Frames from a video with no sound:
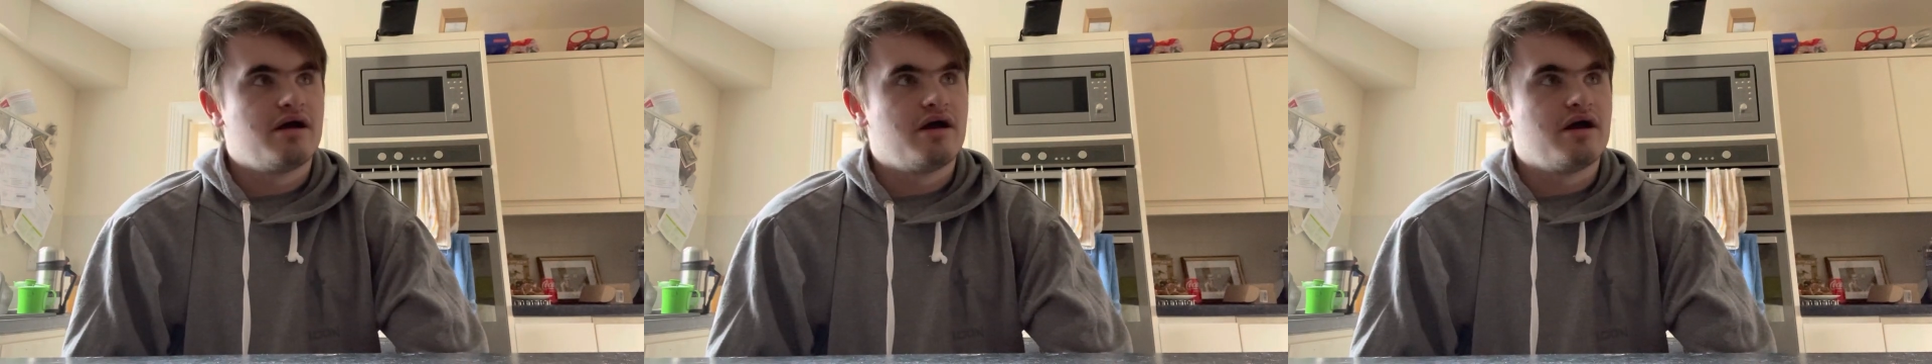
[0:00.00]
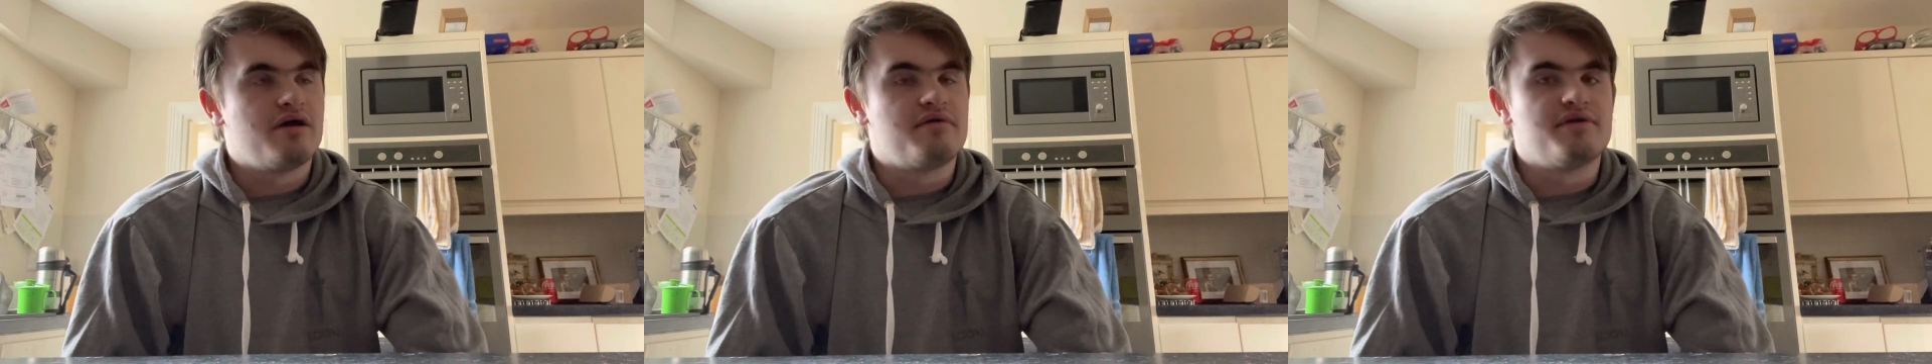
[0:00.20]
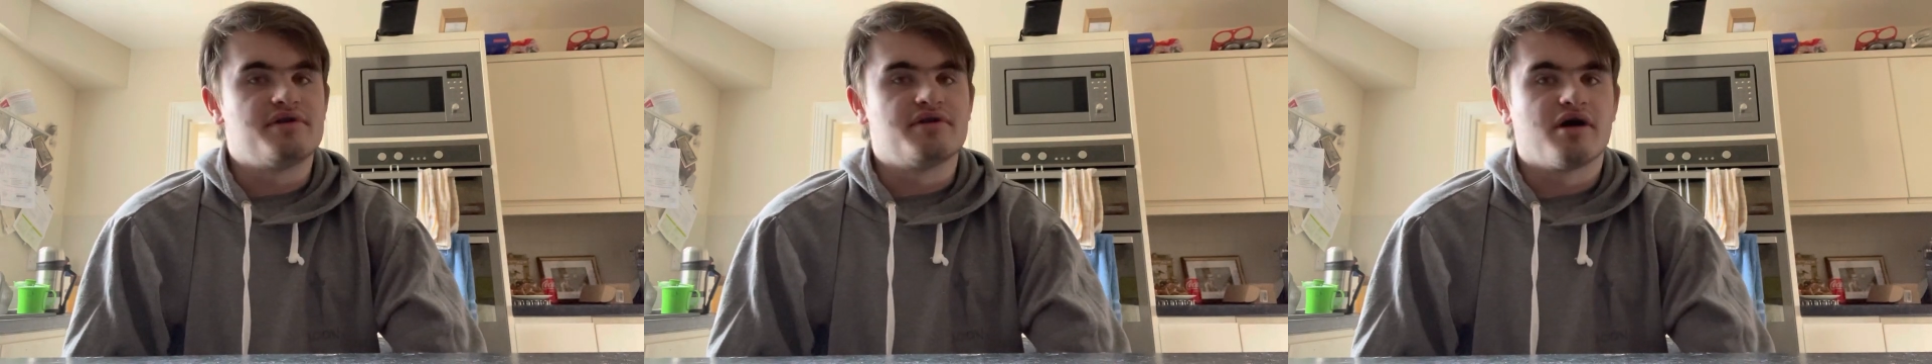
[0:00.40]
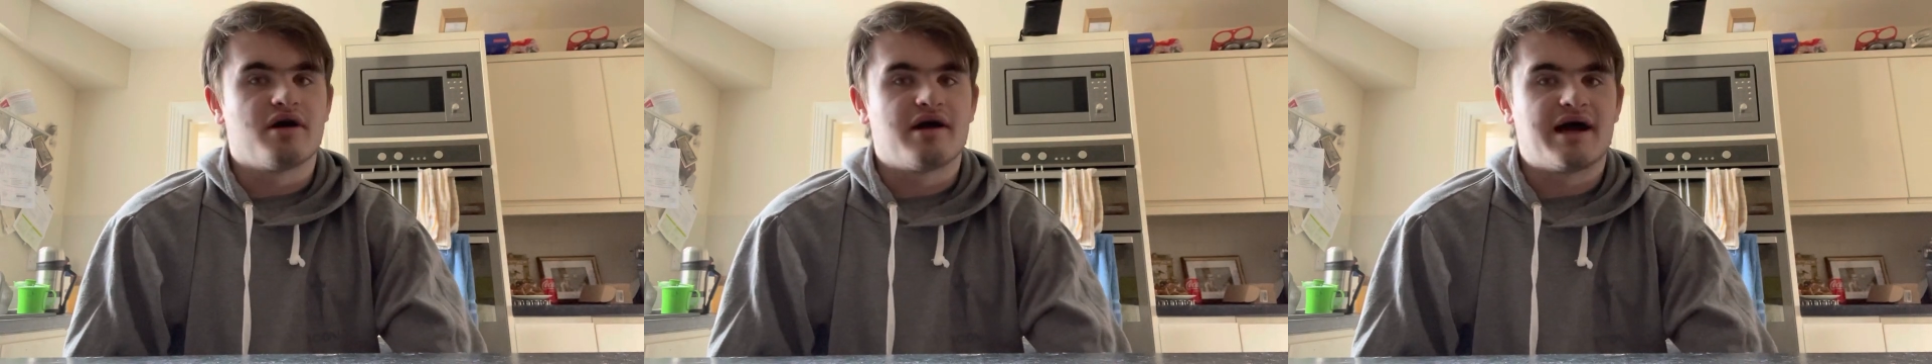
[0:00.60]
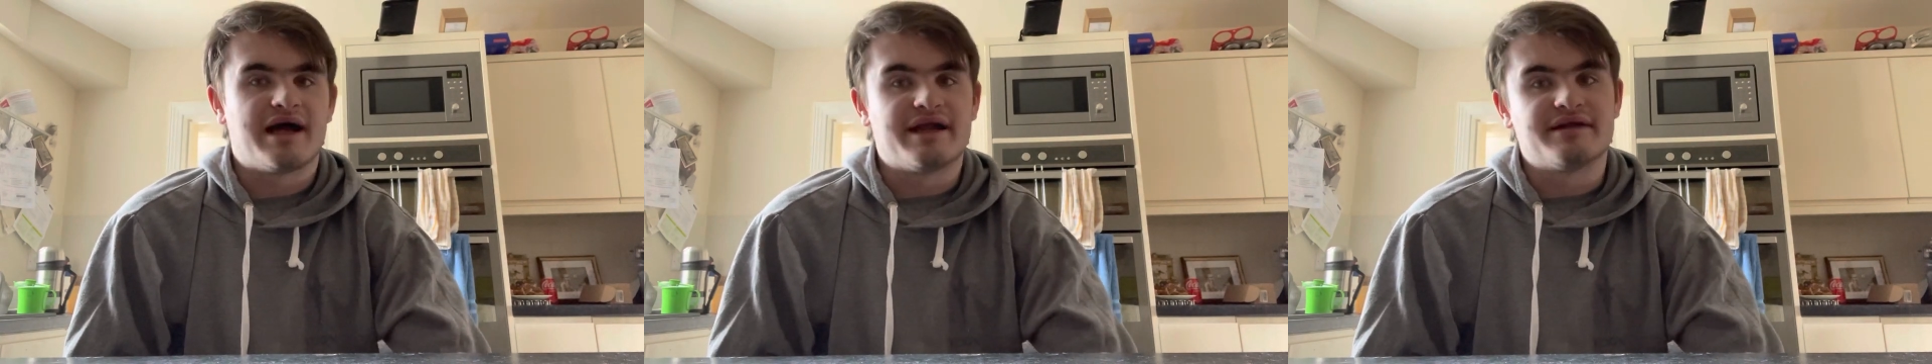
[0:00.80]

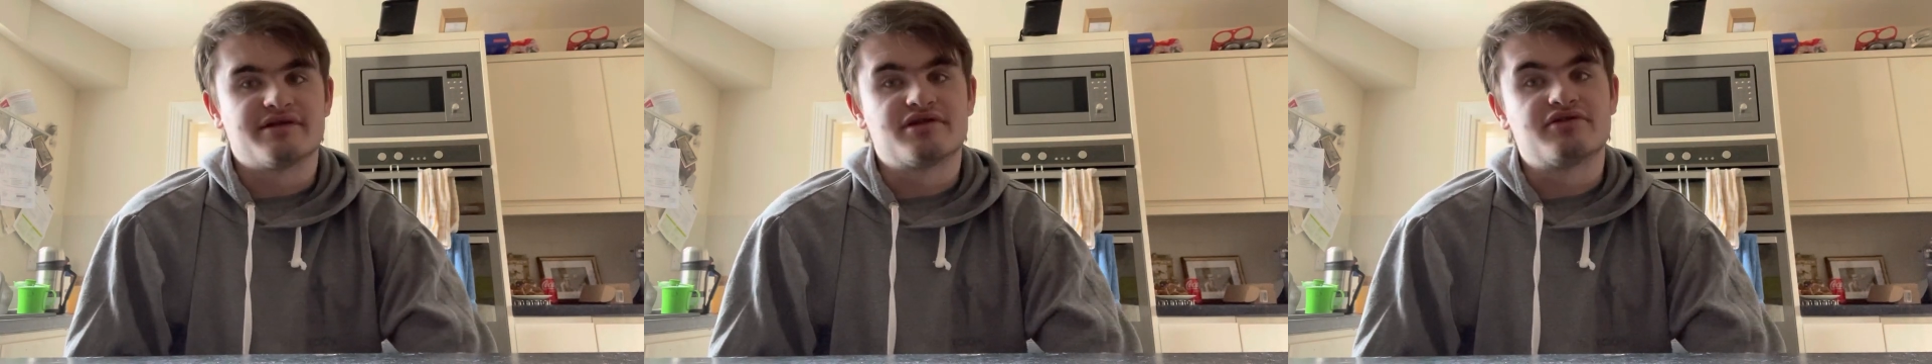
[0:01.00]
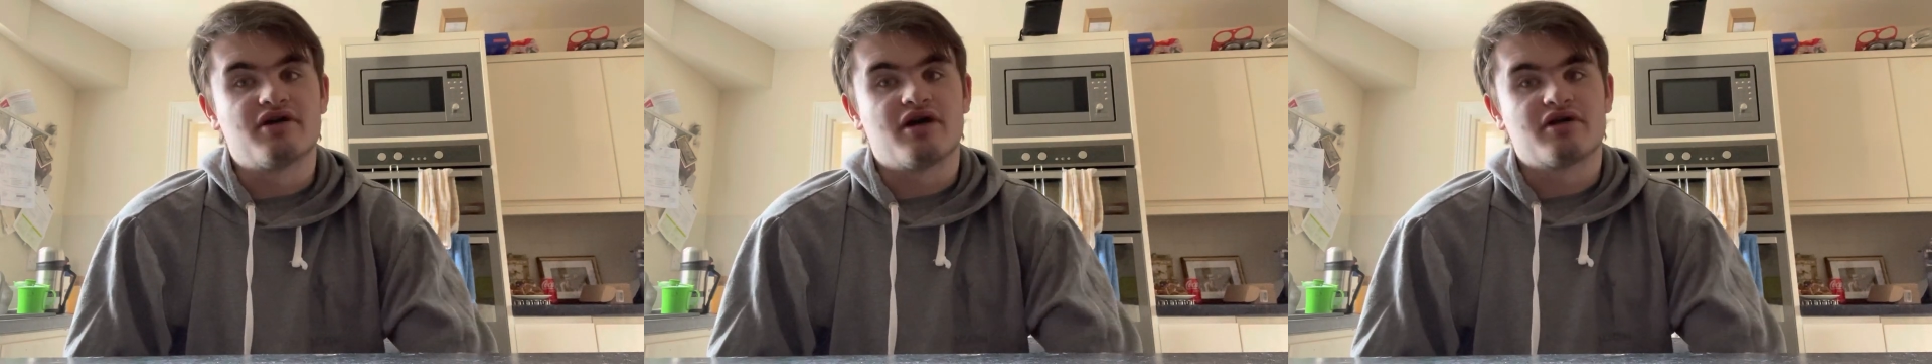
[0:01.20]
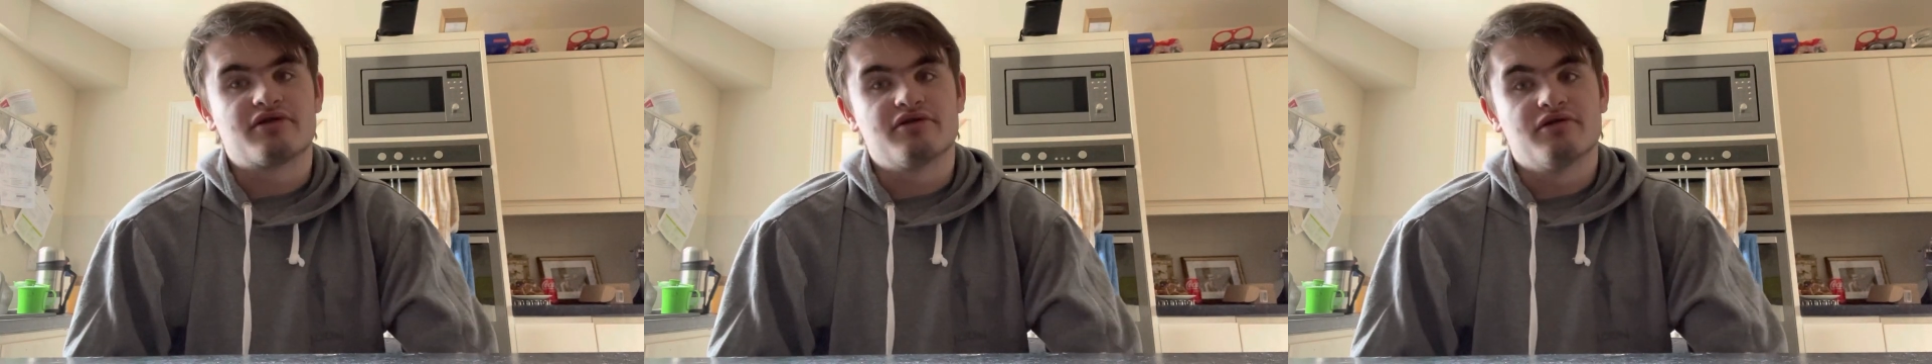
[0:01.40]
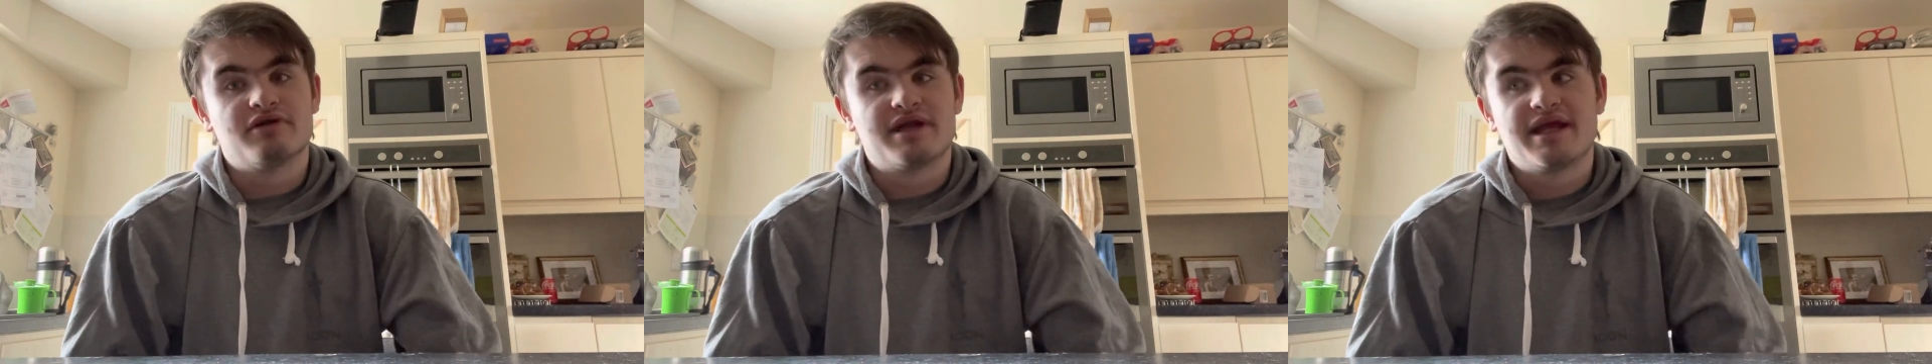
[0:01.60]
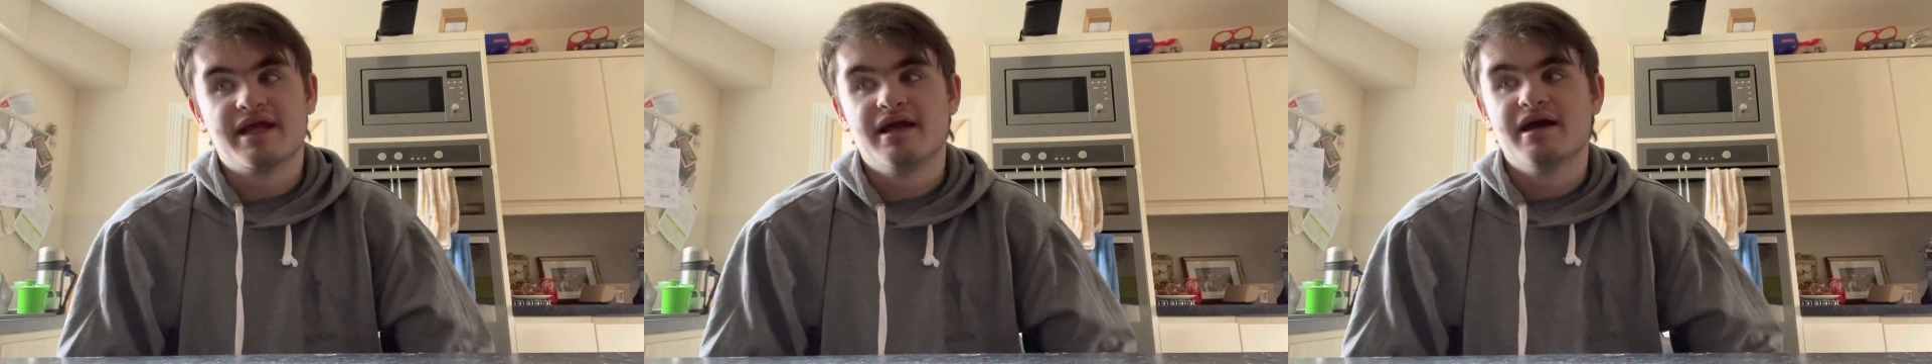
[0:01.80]

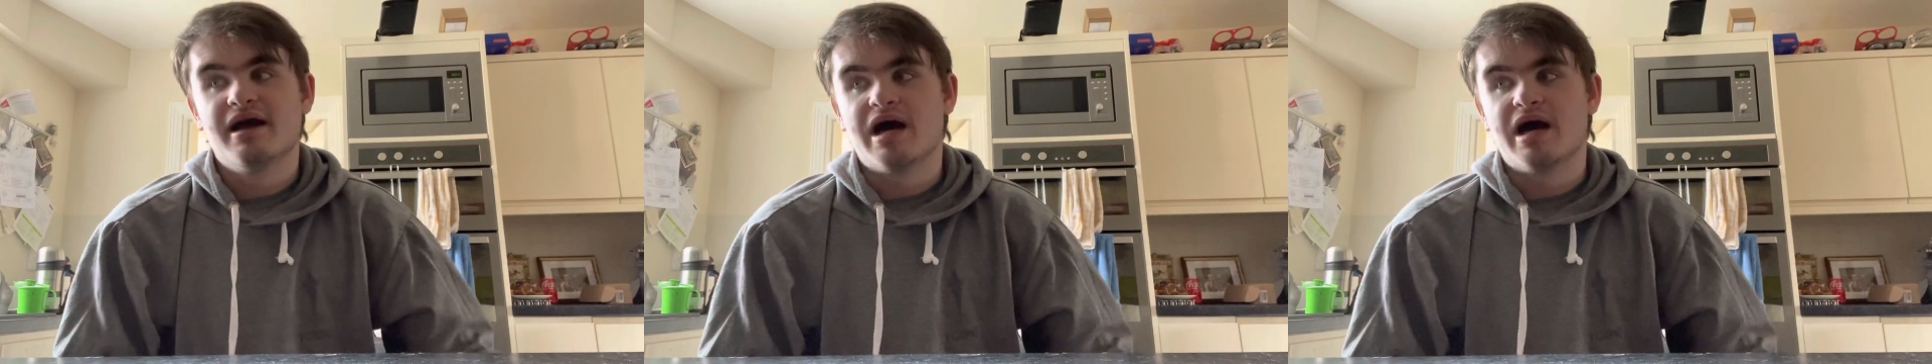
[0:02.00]
owen.and.courtney.